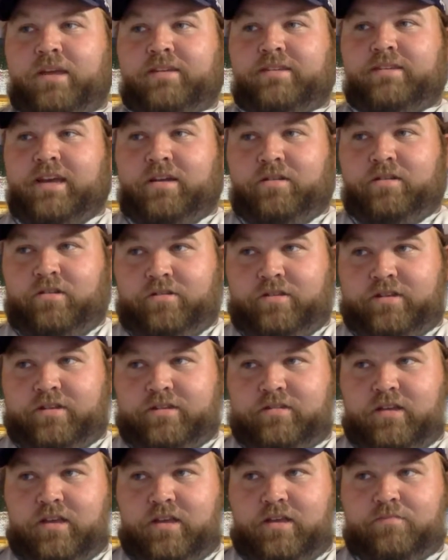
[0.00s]
down on
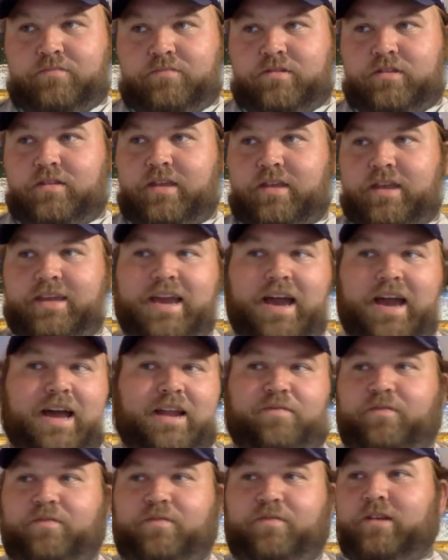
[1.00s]
these teams. They got to
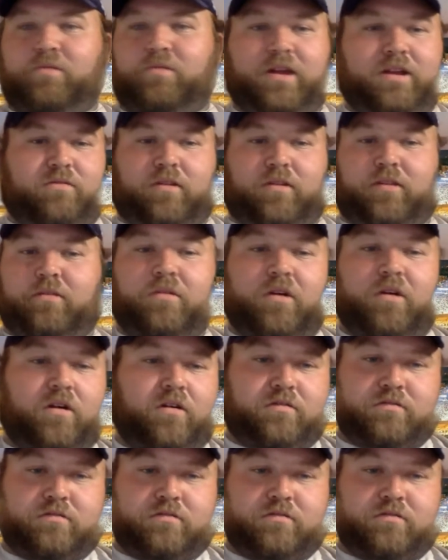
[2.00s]
find a way to run the ball.